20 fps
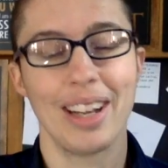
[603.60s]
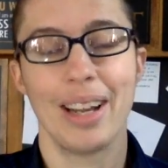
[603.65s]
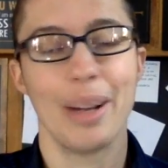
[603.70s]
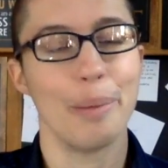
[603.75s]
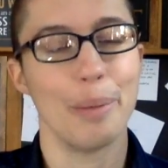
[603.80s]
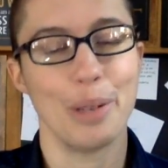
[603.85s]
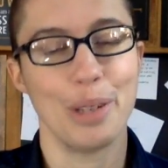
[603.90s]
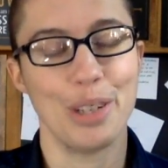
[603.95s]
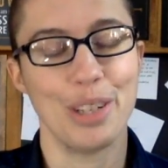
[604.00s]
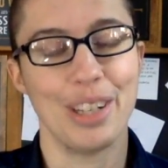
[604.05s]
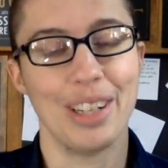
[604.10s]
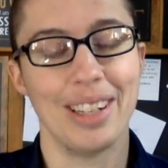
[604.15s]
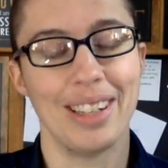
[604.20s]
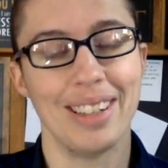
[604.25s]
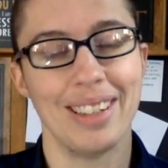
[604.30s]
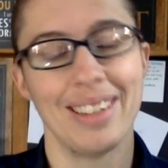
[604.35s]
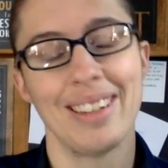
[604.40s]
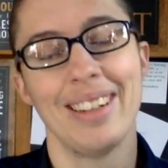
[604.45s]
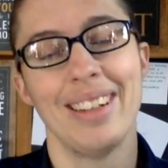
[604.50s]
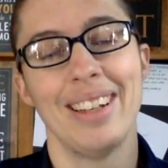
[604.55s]
I appreciate
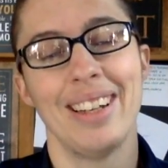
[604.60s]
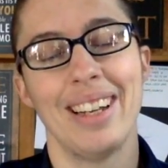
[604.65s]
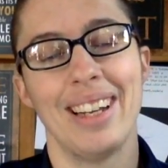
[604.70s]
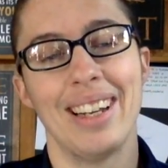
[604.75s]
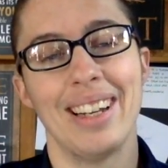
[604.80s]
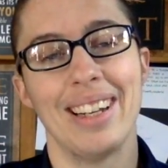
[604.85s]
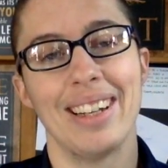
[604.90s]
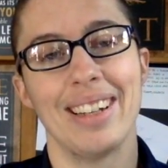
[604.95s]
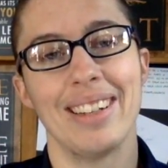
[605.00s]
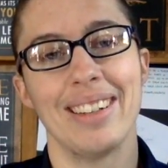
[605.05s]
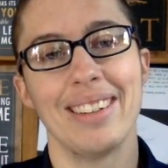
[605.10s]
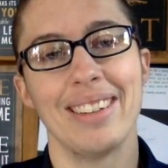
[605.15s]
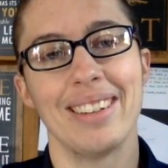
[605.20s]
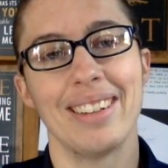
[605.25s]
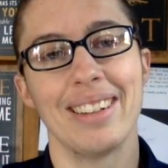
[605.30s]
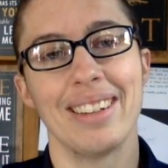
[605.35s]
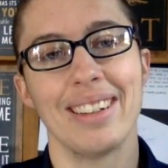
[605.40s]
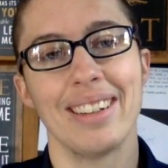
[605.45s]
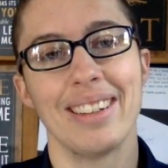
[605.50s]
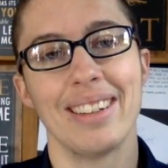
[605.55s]
it. And
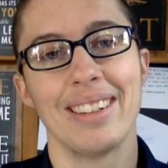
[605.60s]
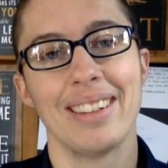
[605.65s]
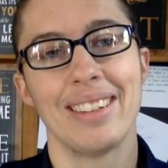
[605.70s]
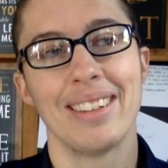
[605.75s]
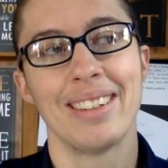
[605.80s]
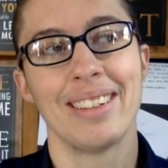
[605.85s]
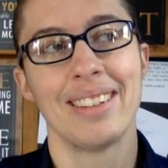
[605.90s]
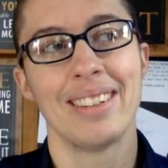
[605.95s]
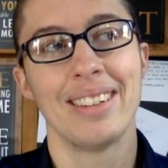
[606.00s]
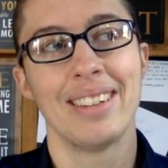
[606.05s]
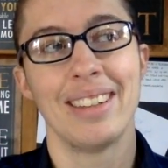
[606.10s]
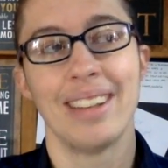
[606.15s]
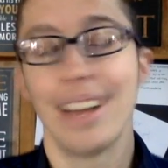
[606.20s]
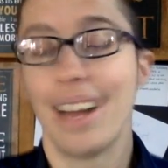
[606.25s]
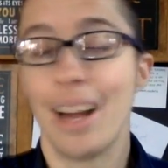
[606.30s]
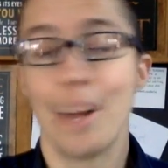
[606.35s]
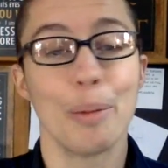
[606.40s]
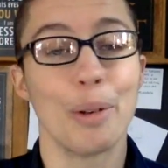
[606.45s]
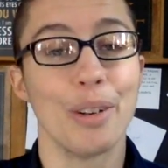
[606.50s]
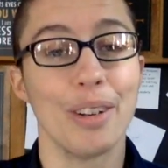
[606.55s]

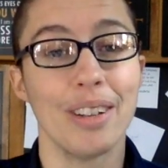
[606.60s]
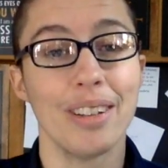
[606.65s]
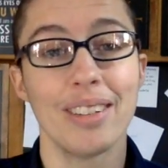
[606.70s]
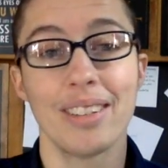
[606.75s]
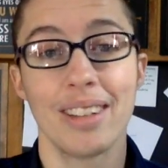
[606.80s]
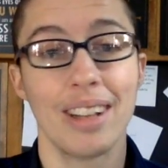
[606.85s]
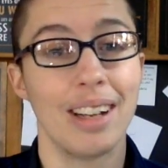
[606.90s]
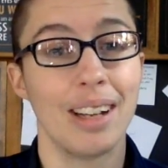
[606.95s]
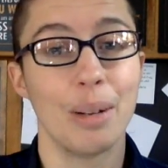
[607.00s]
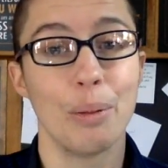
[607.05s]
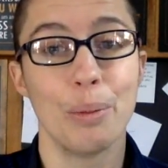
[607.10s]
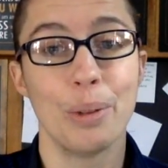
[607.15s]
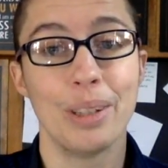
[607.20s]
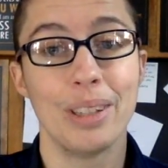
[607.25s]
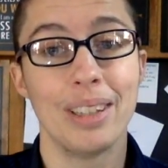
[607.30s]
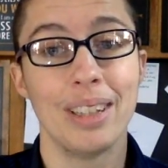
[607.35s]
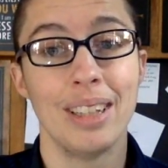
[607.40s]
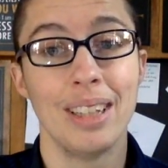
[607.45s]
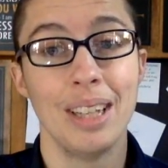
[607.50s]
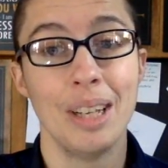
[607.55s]
I'm Kris. I
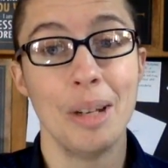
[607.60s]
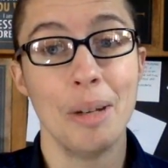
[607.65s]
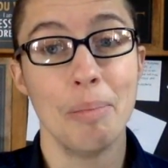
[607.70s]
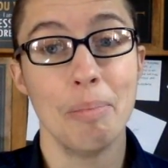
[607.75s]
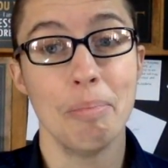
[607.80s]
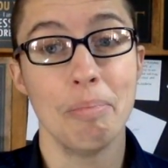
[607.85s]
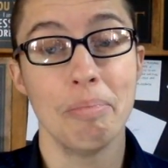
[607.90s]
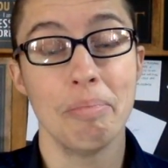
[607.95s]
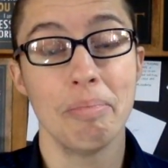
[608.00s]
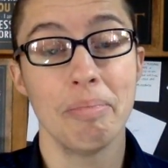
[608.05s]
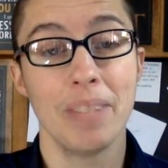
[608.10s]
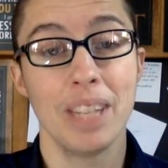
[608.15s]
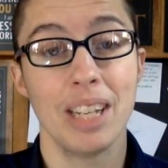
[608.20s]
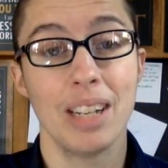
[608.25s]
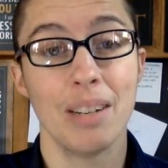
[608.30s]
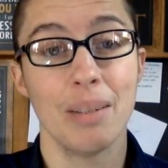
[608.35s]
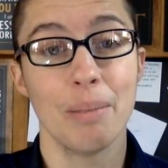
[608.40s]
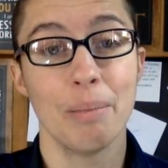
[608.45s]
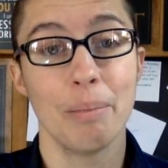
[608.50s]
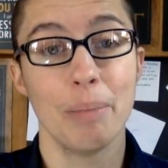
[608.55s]
will,
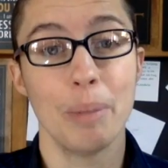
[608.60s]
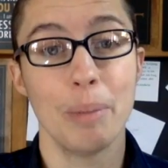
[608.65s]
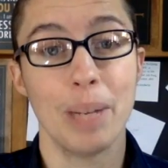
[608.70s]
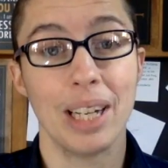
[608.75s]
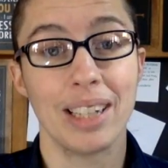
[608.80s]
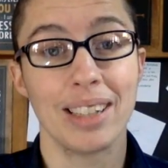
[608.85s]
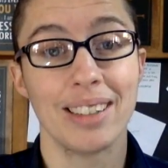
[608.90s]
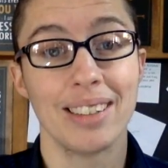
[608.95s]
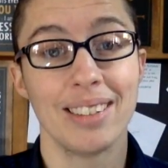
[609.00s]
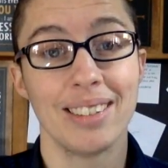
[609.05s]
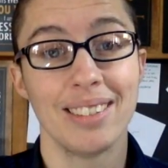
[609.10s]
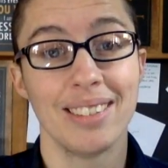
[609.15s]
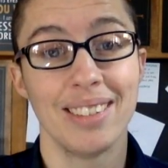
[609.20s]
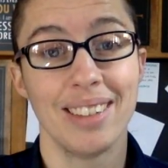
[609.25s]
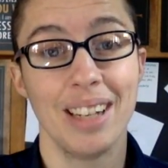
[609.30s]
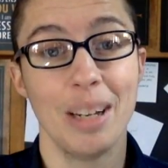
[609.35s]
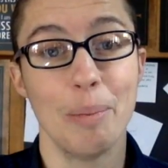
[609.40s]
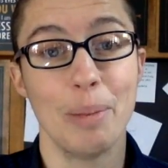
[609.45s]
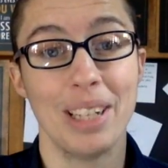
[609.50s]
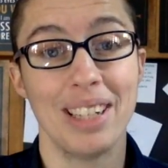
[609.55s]
be back
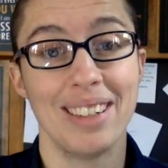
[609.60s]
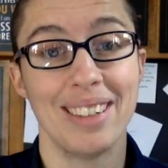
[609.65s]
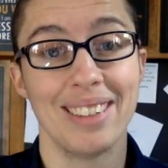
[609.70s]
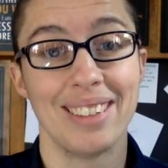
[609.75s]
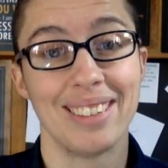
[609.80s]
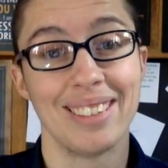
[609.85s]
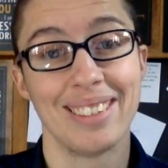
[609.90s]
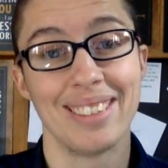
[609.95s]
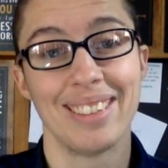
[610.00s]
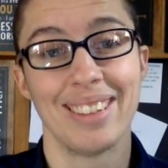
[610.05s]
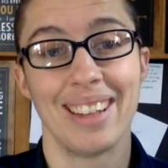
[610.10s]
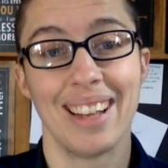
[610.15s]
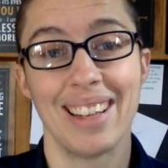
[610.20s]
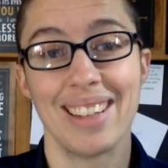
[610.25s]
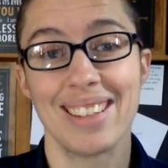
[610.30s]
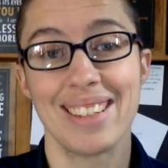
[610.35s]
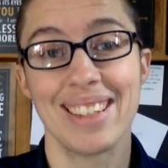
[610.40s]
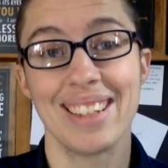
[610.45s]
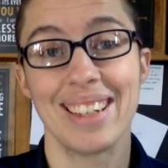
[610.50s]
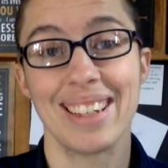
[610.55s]
in a bit. I'll
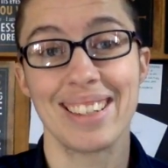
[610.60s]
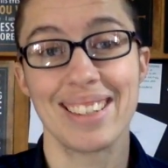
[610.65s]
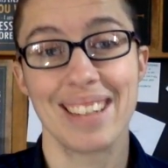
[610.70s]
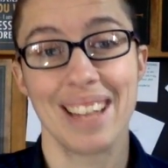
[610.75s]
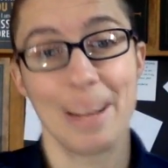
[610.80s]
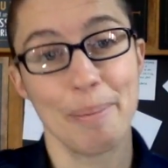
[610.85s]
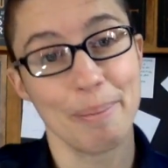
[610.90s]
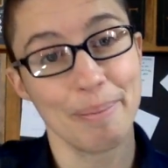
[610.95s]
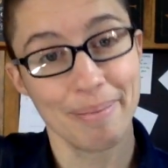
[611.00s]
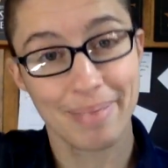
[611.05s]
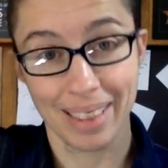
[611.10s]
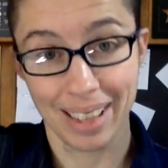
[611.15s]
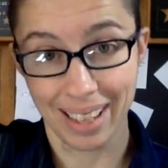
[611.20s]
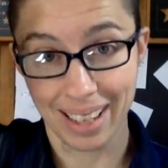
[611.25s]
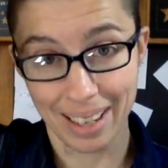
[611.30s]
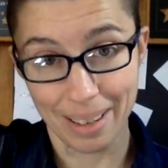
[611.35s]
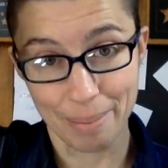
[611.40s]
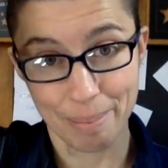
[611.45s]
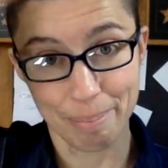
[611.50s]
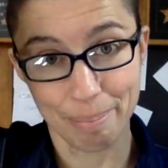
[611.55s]
see you next time.
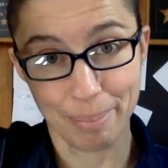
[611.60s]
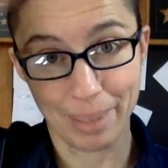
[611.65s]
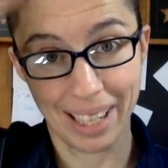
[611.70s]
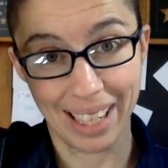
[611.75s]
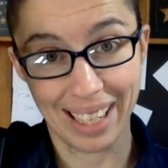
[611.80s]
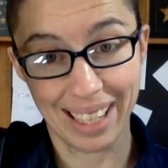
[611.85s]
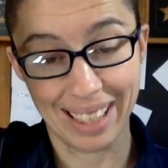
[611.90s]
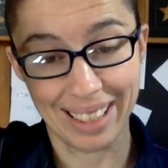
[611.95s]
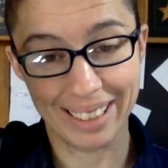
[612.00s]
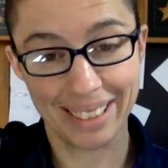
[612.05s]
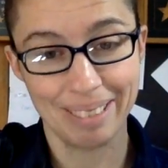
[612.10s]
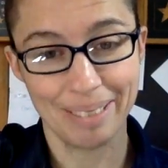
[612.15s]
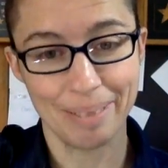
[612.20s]
Bye.